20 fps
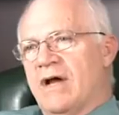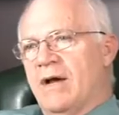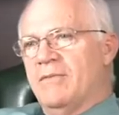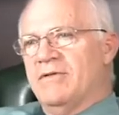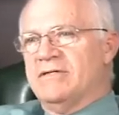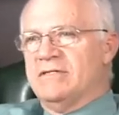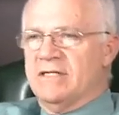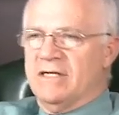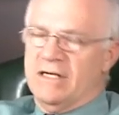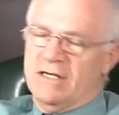
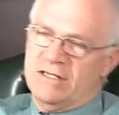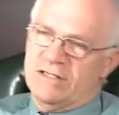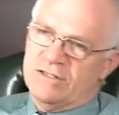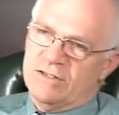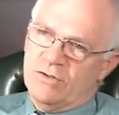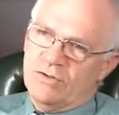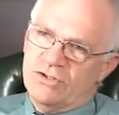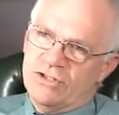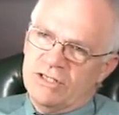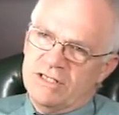Robinson and
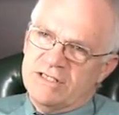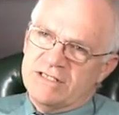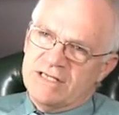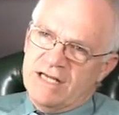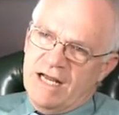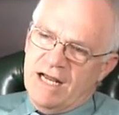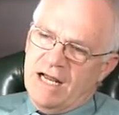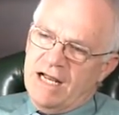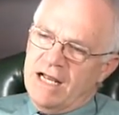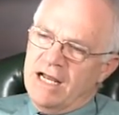Associates,
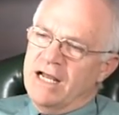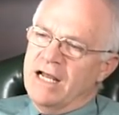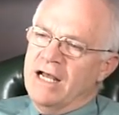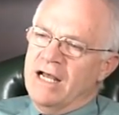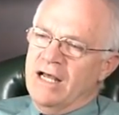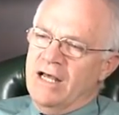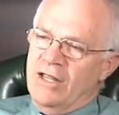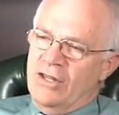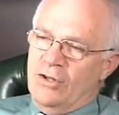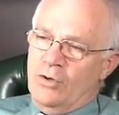Inc.
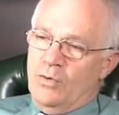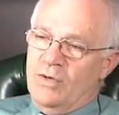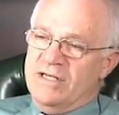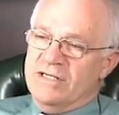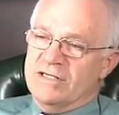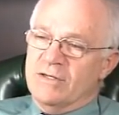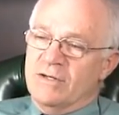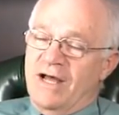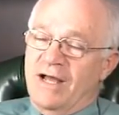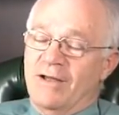The
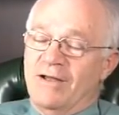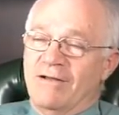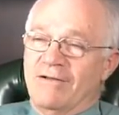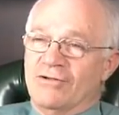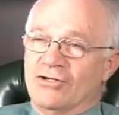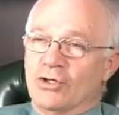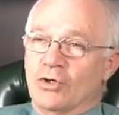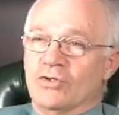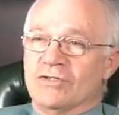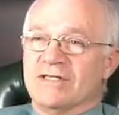reason I
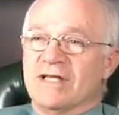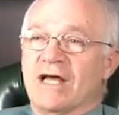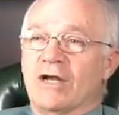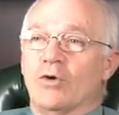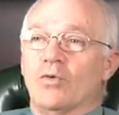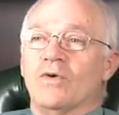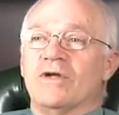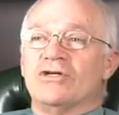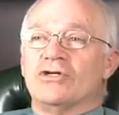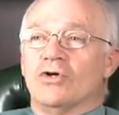chose that
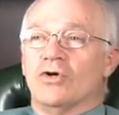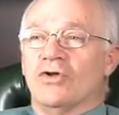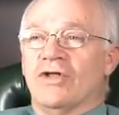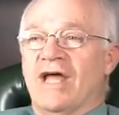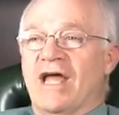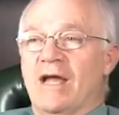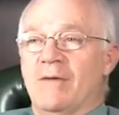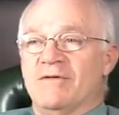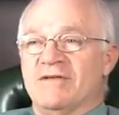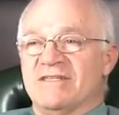original
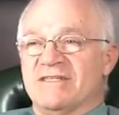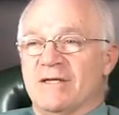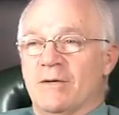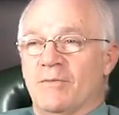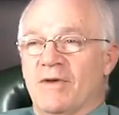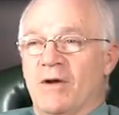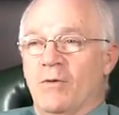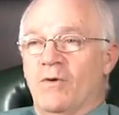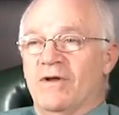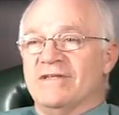name is
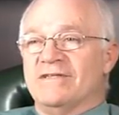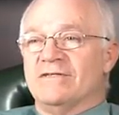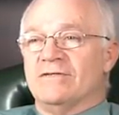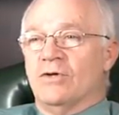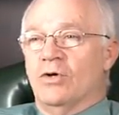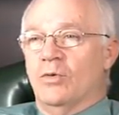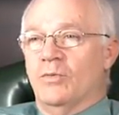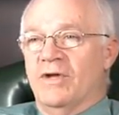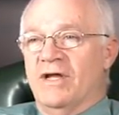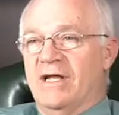somebody once
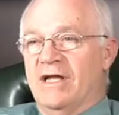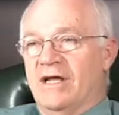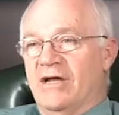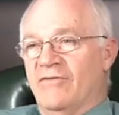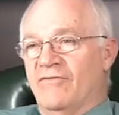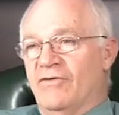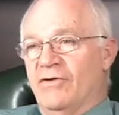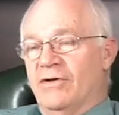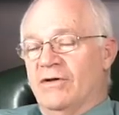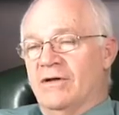told me,
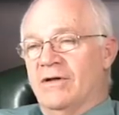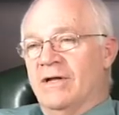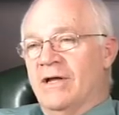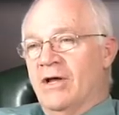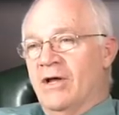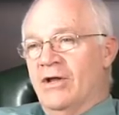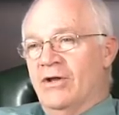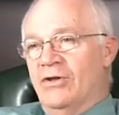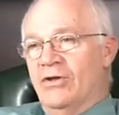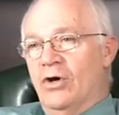if you
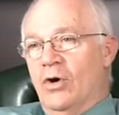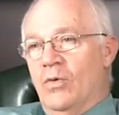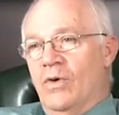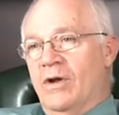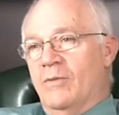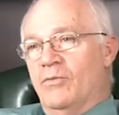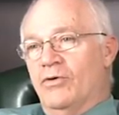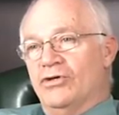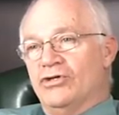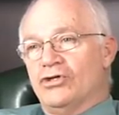don't
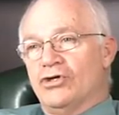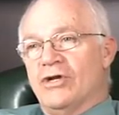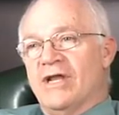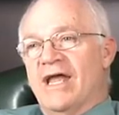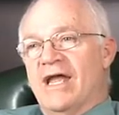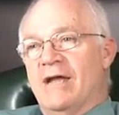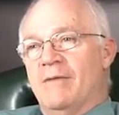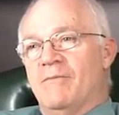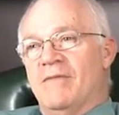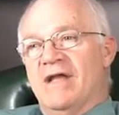want to put your
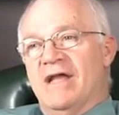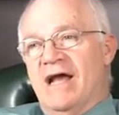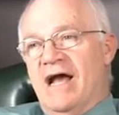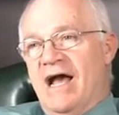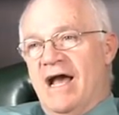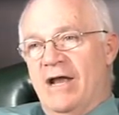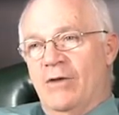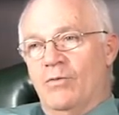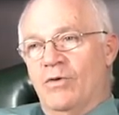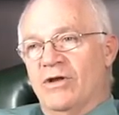name
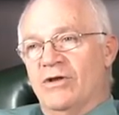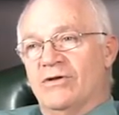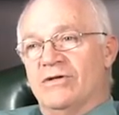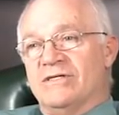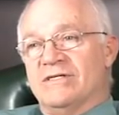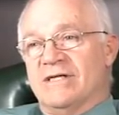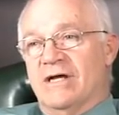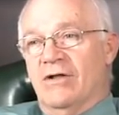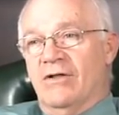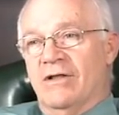behind what you're
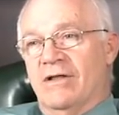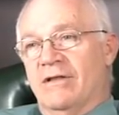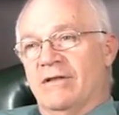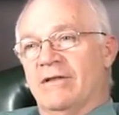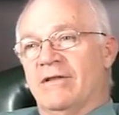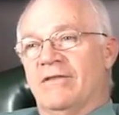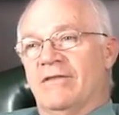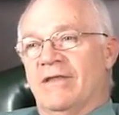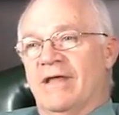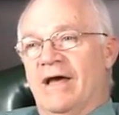
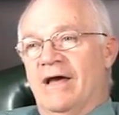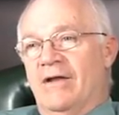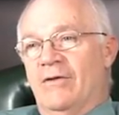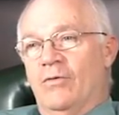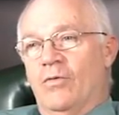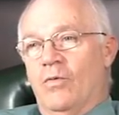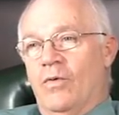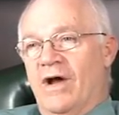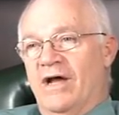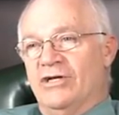selling,
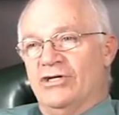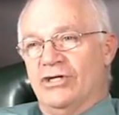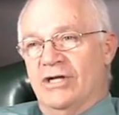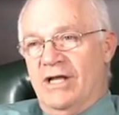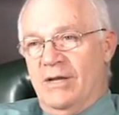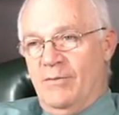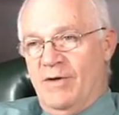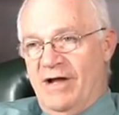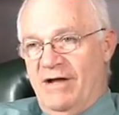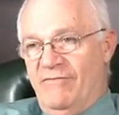then why should
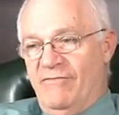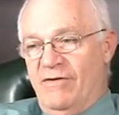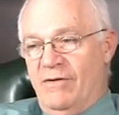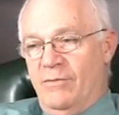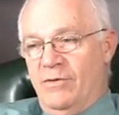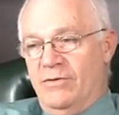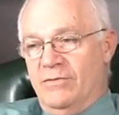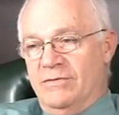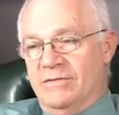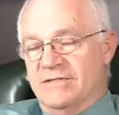I buy
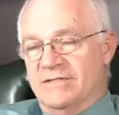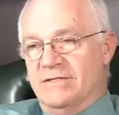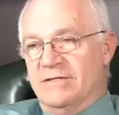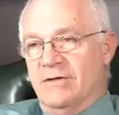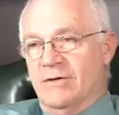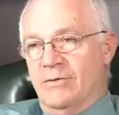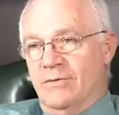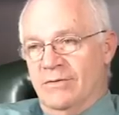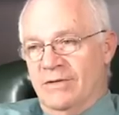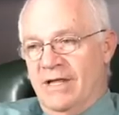from you?
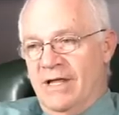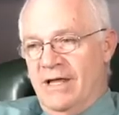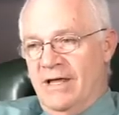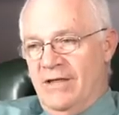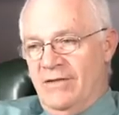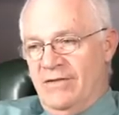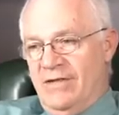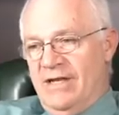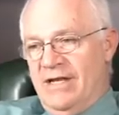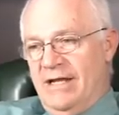So
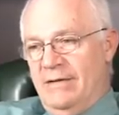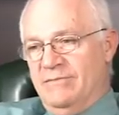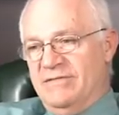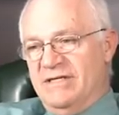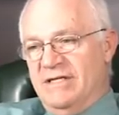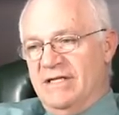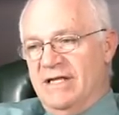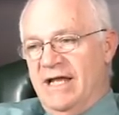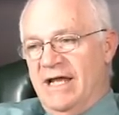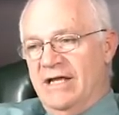the name's
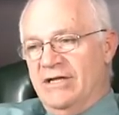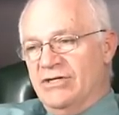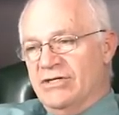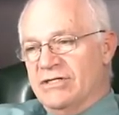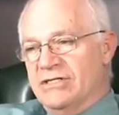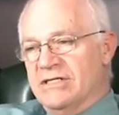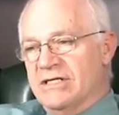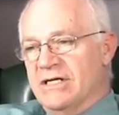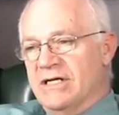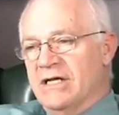in the
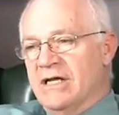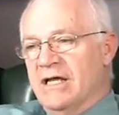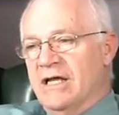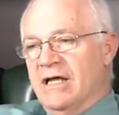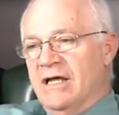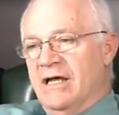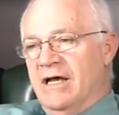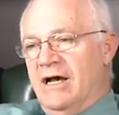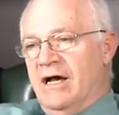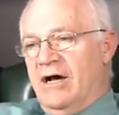agency.
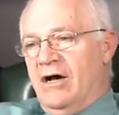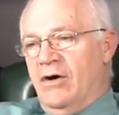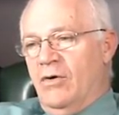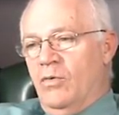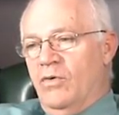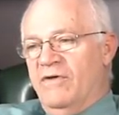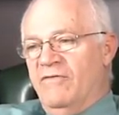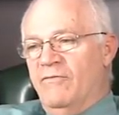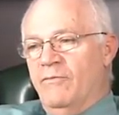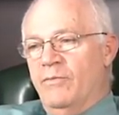
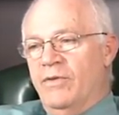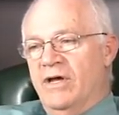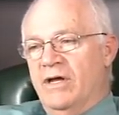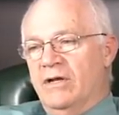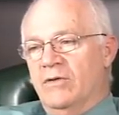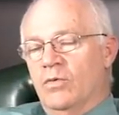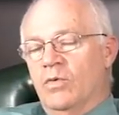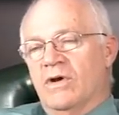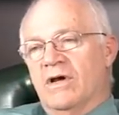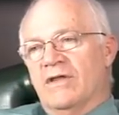We've
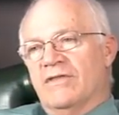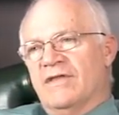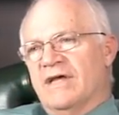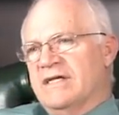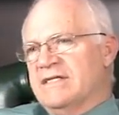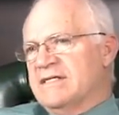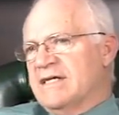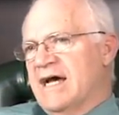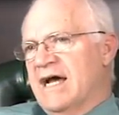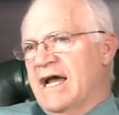been with
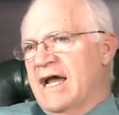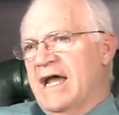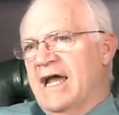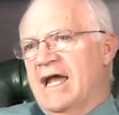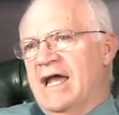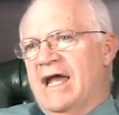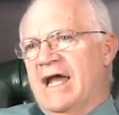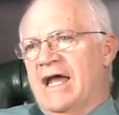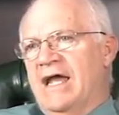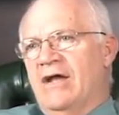
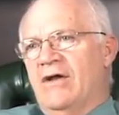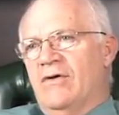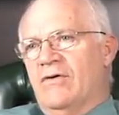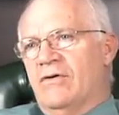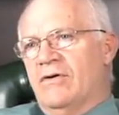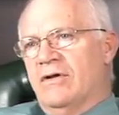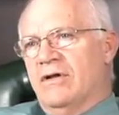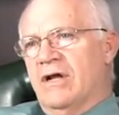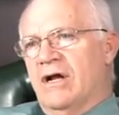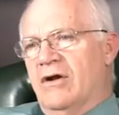SIAA
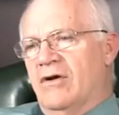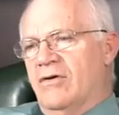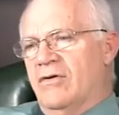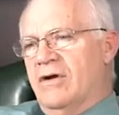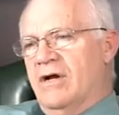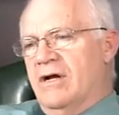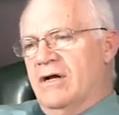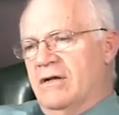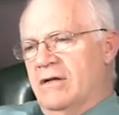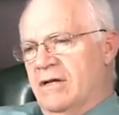
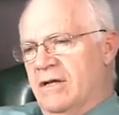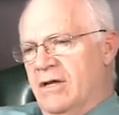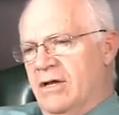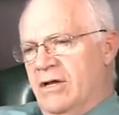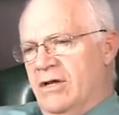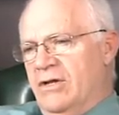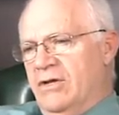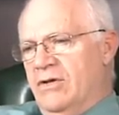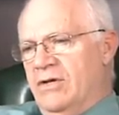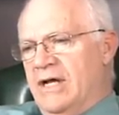or
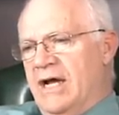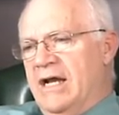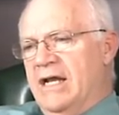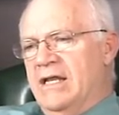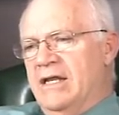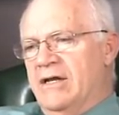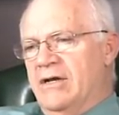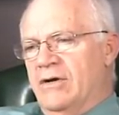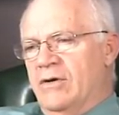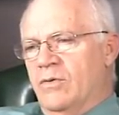
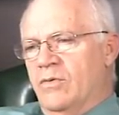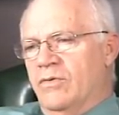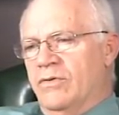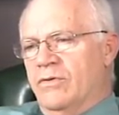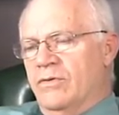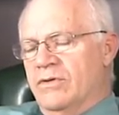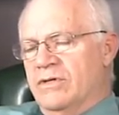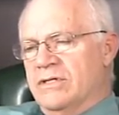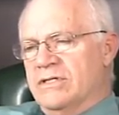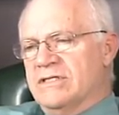United here
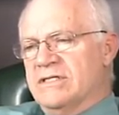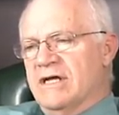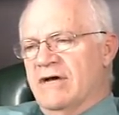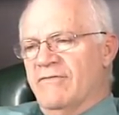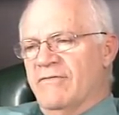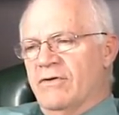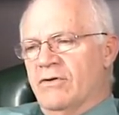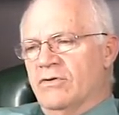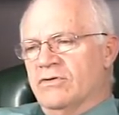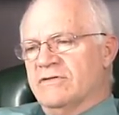through the
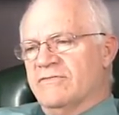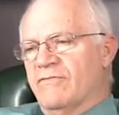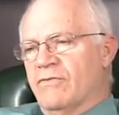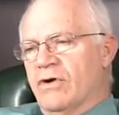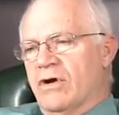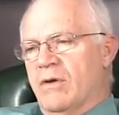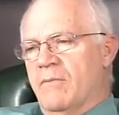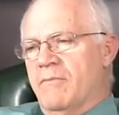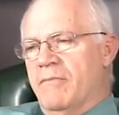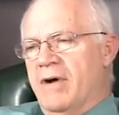Stefanos
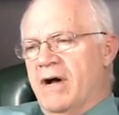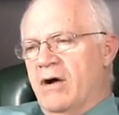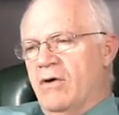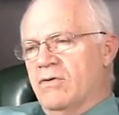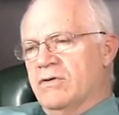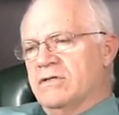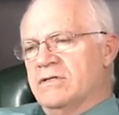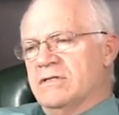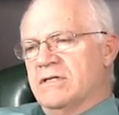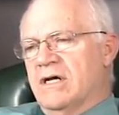for
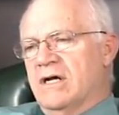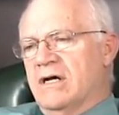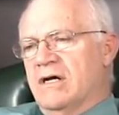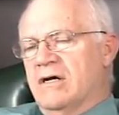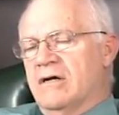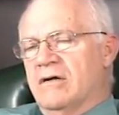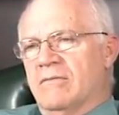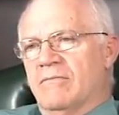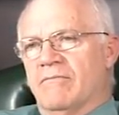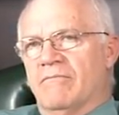about
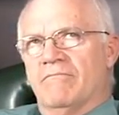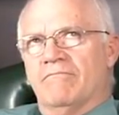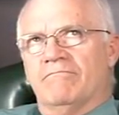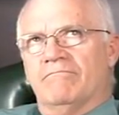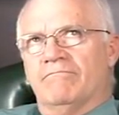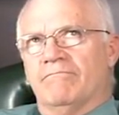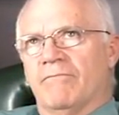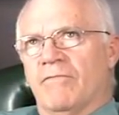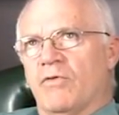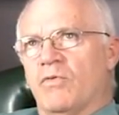
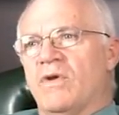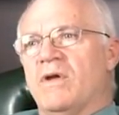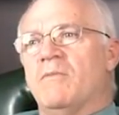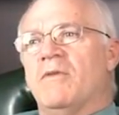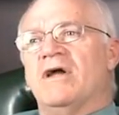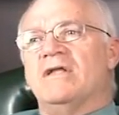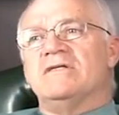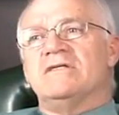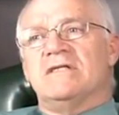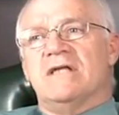3
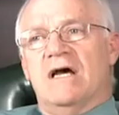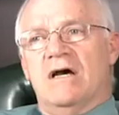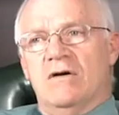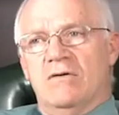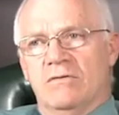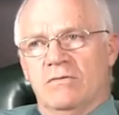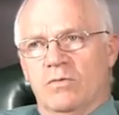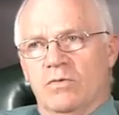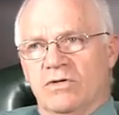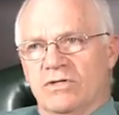months
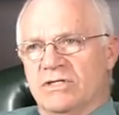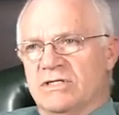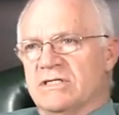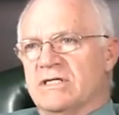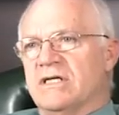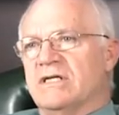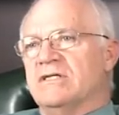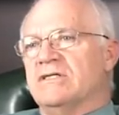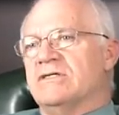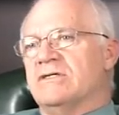now. We're just
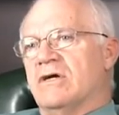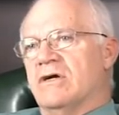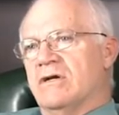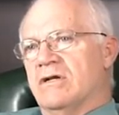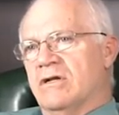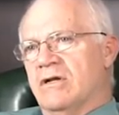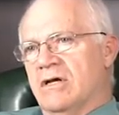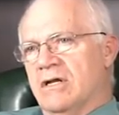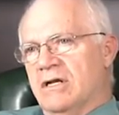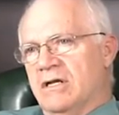getting
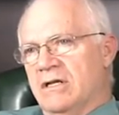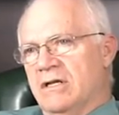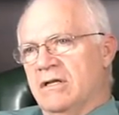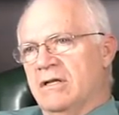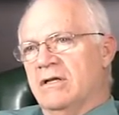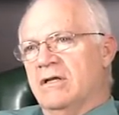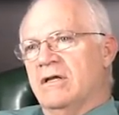started on it.